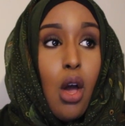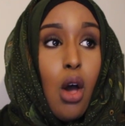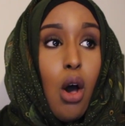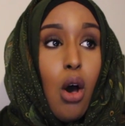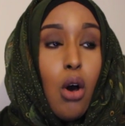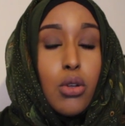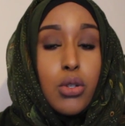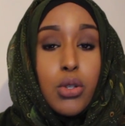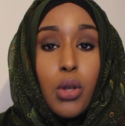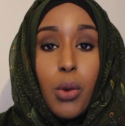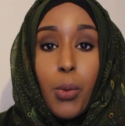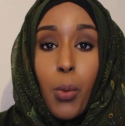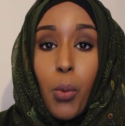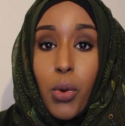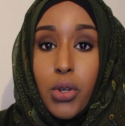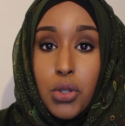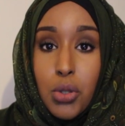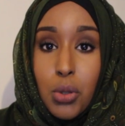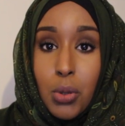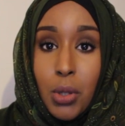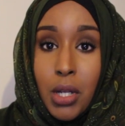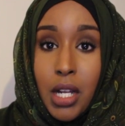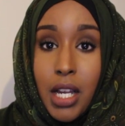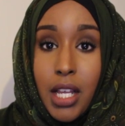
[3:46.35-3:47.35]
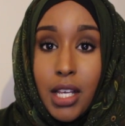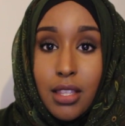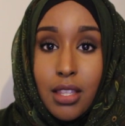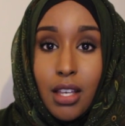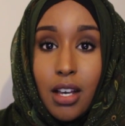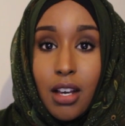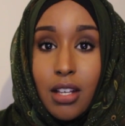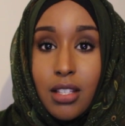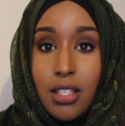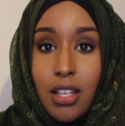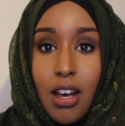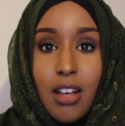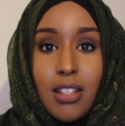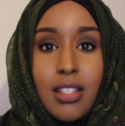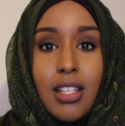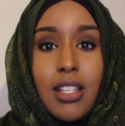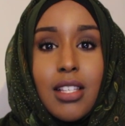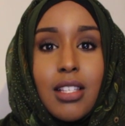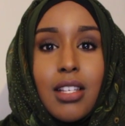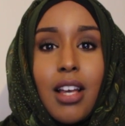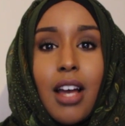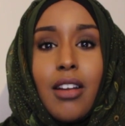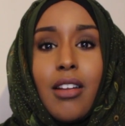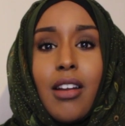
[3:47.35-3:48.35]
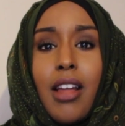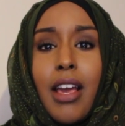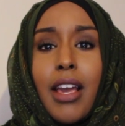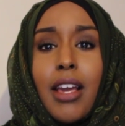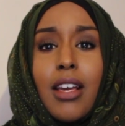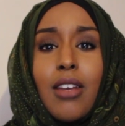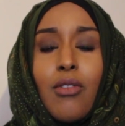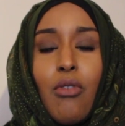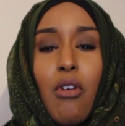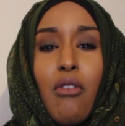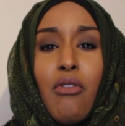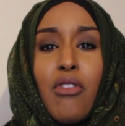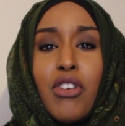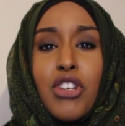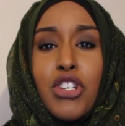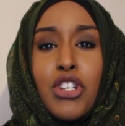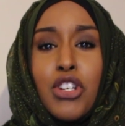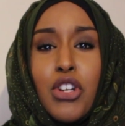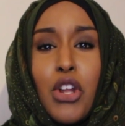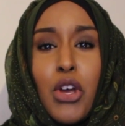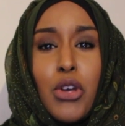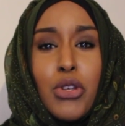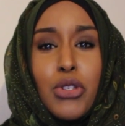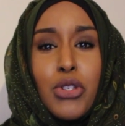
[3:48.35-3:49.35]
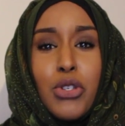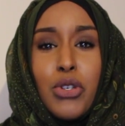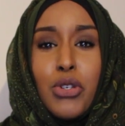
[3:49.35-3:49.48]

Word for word: Also once you click the task it's kind of like revision notes,